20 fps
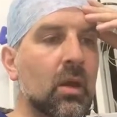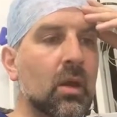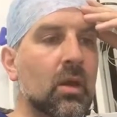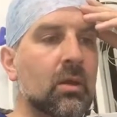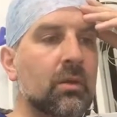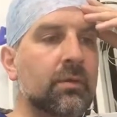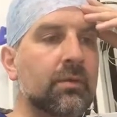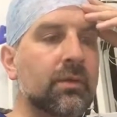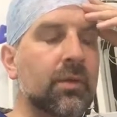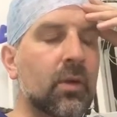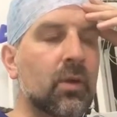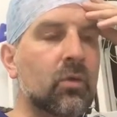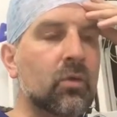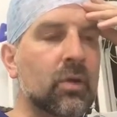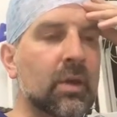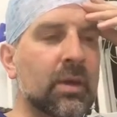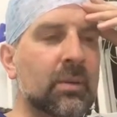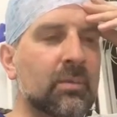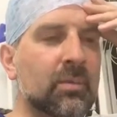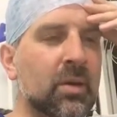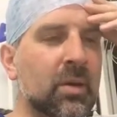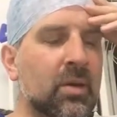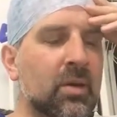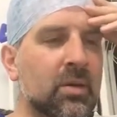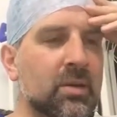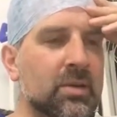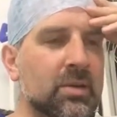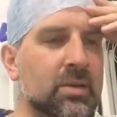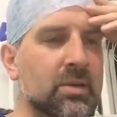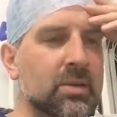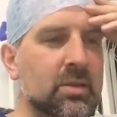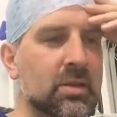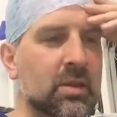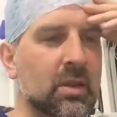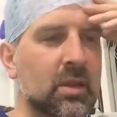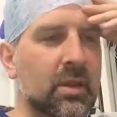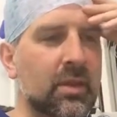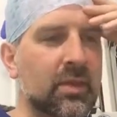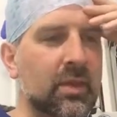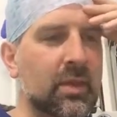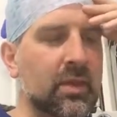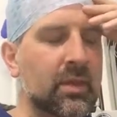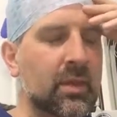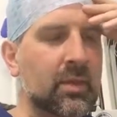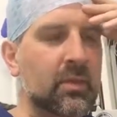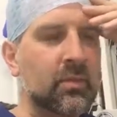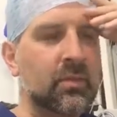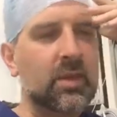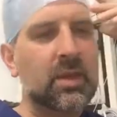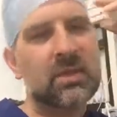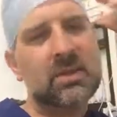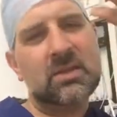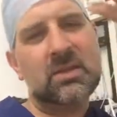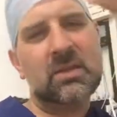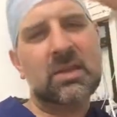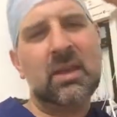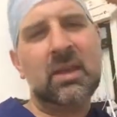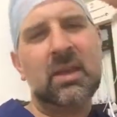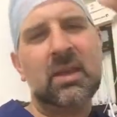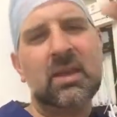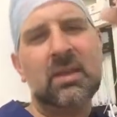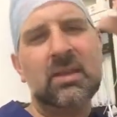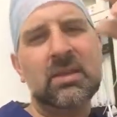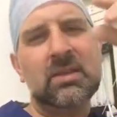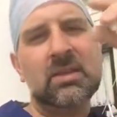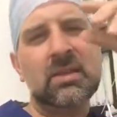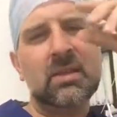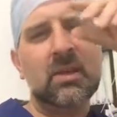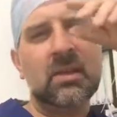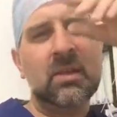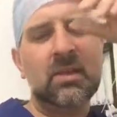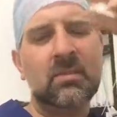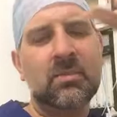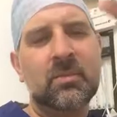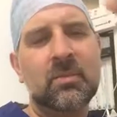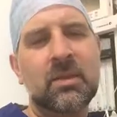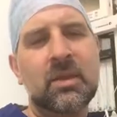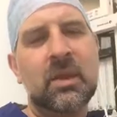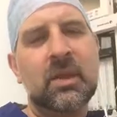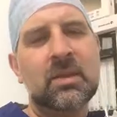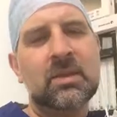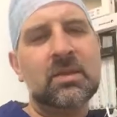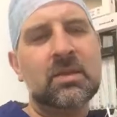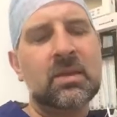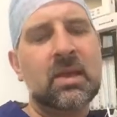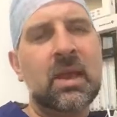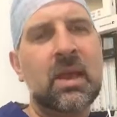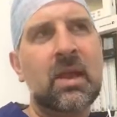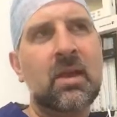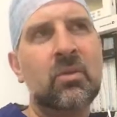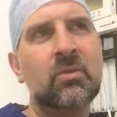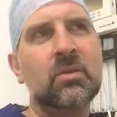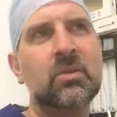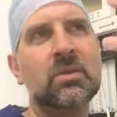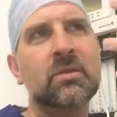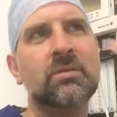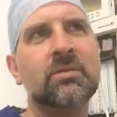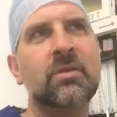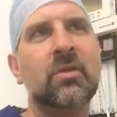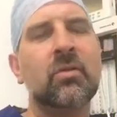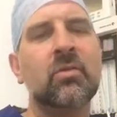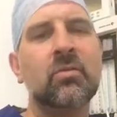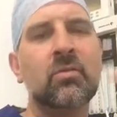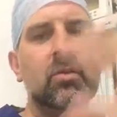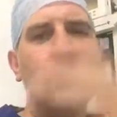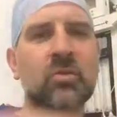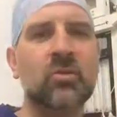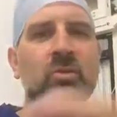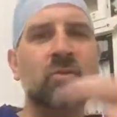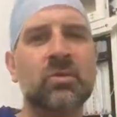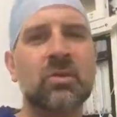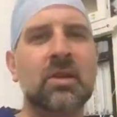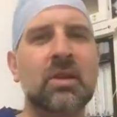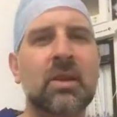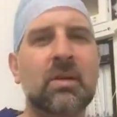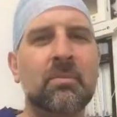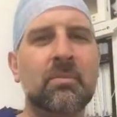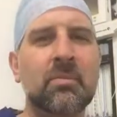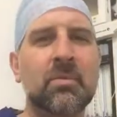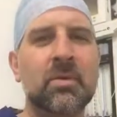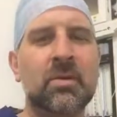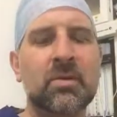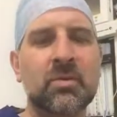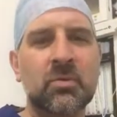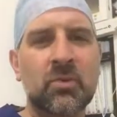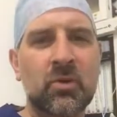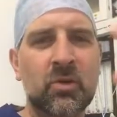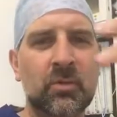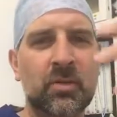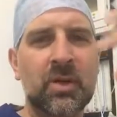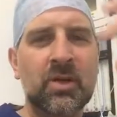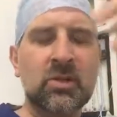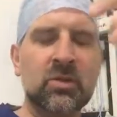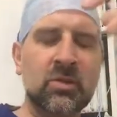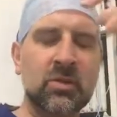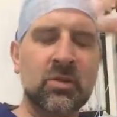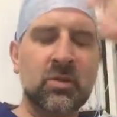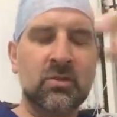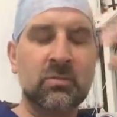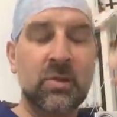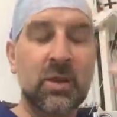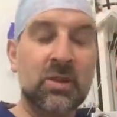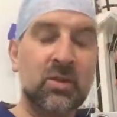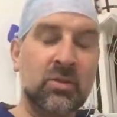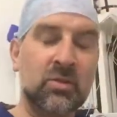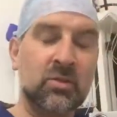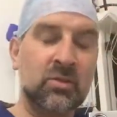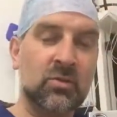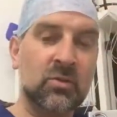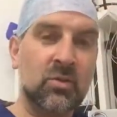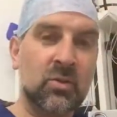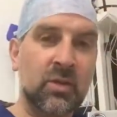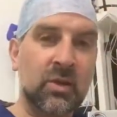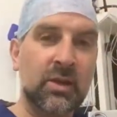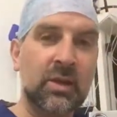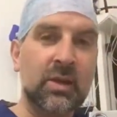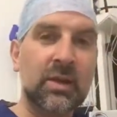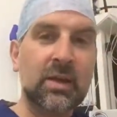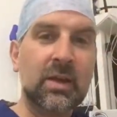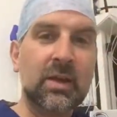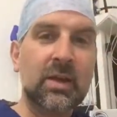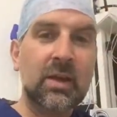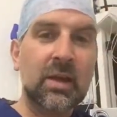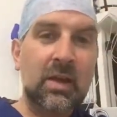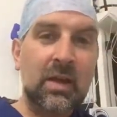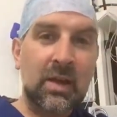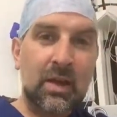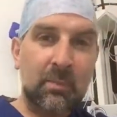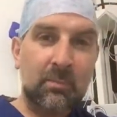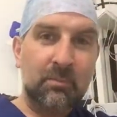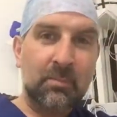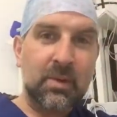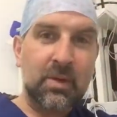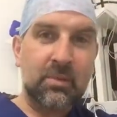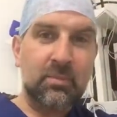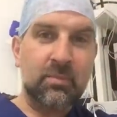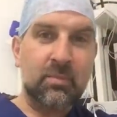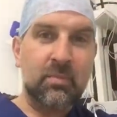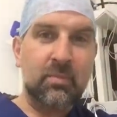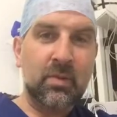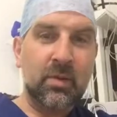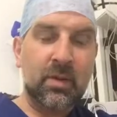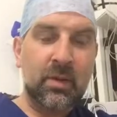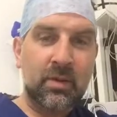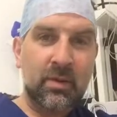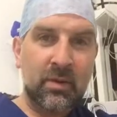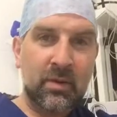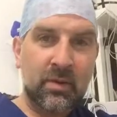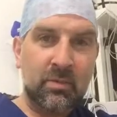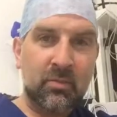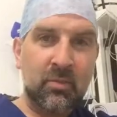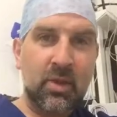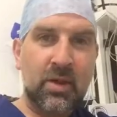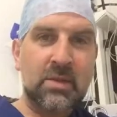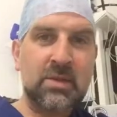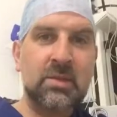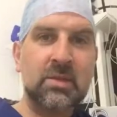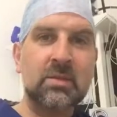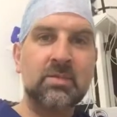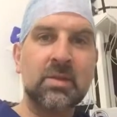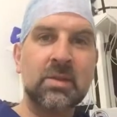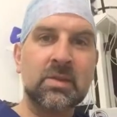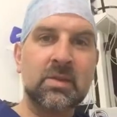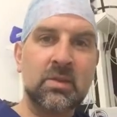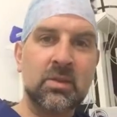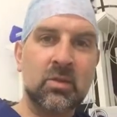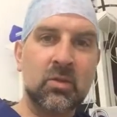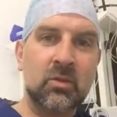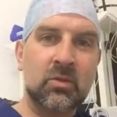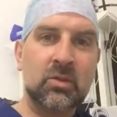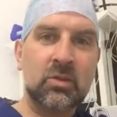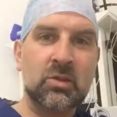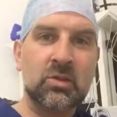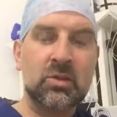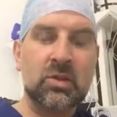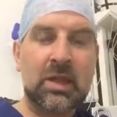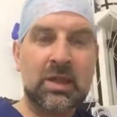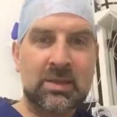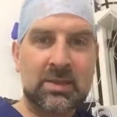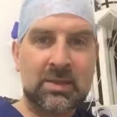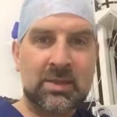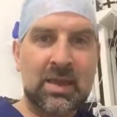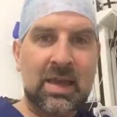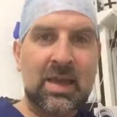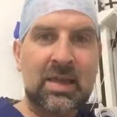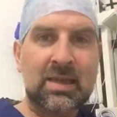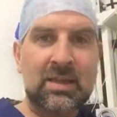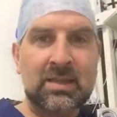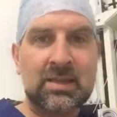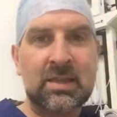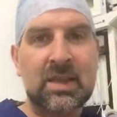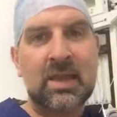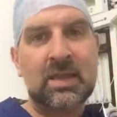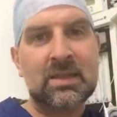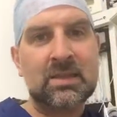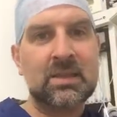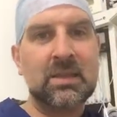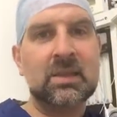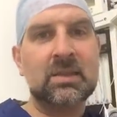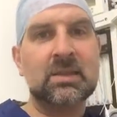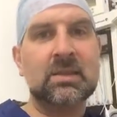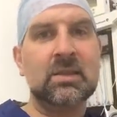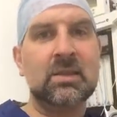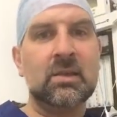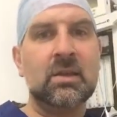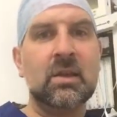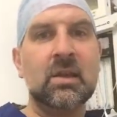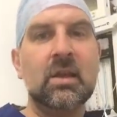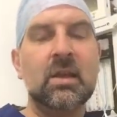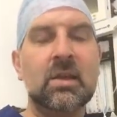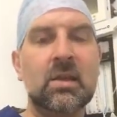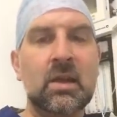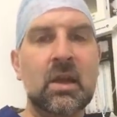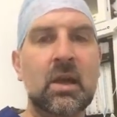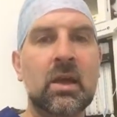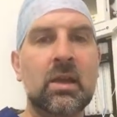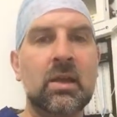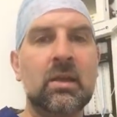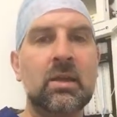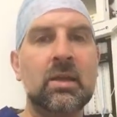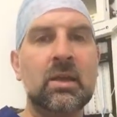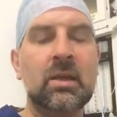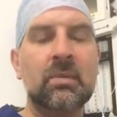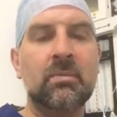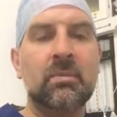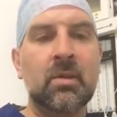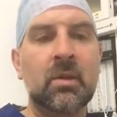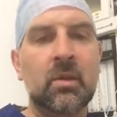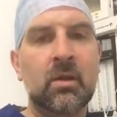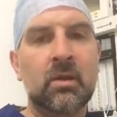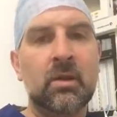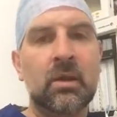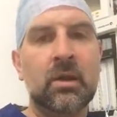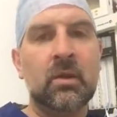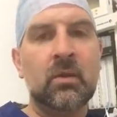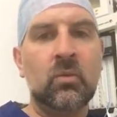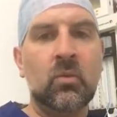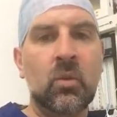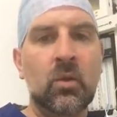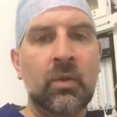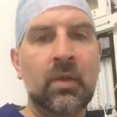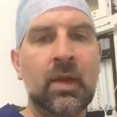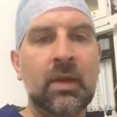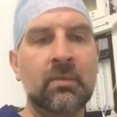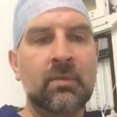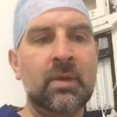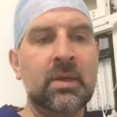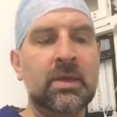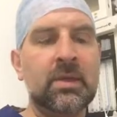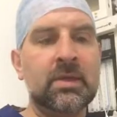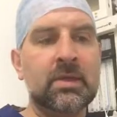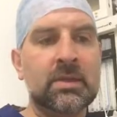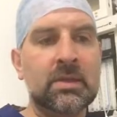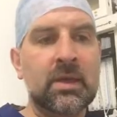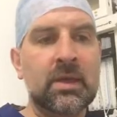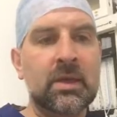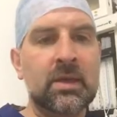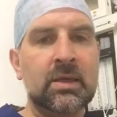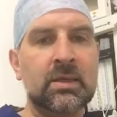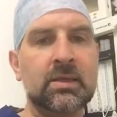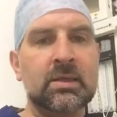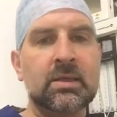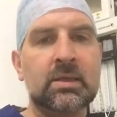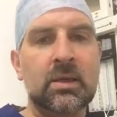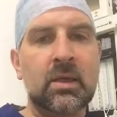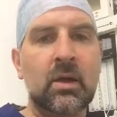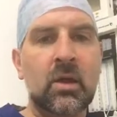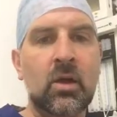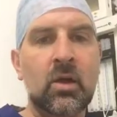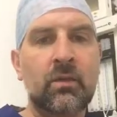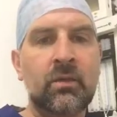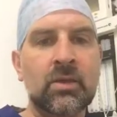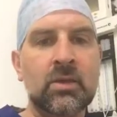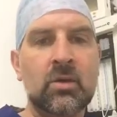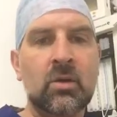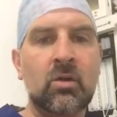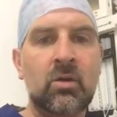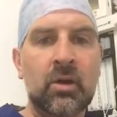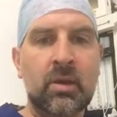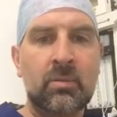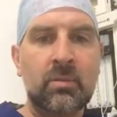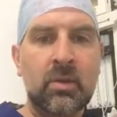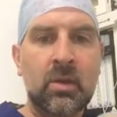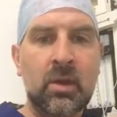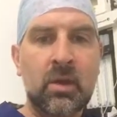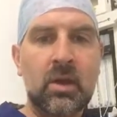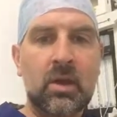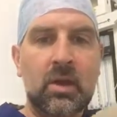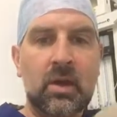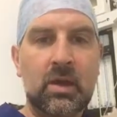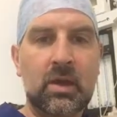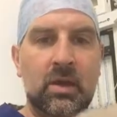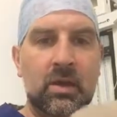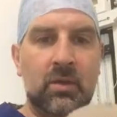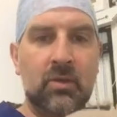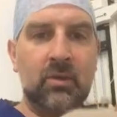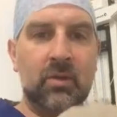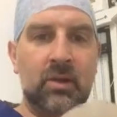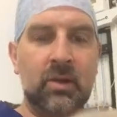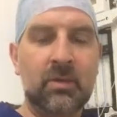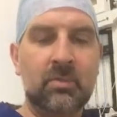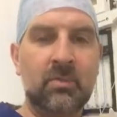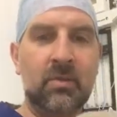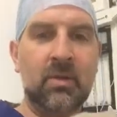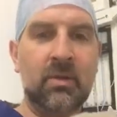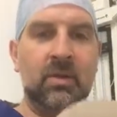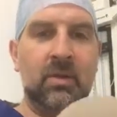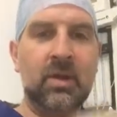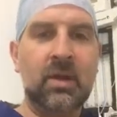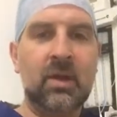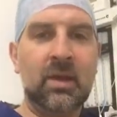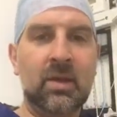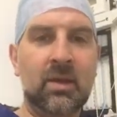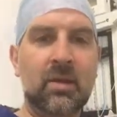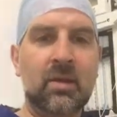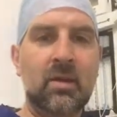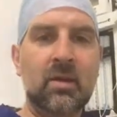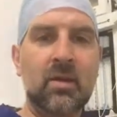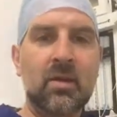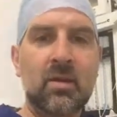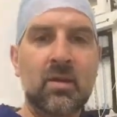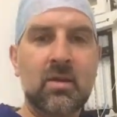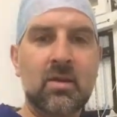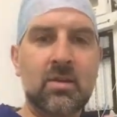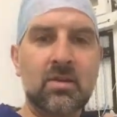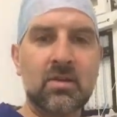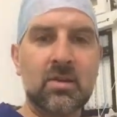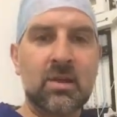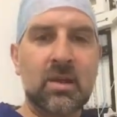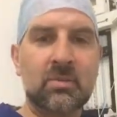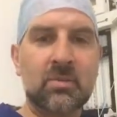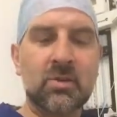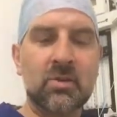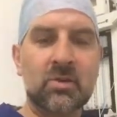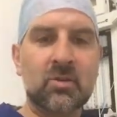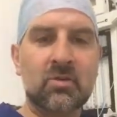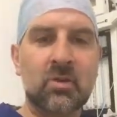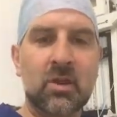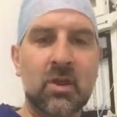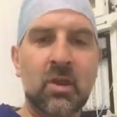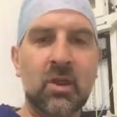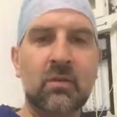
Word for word: fold implants. I think that what that's saying is um, yes, how does a fold cause a lump? Because we've got a patient, patient who's got a lump in a, in a, in a breast, has been to the doctor's, had a scan, the scan said it's a knuckle of the implant. And what that means is that over time, I've got an implant here to demonstrate, over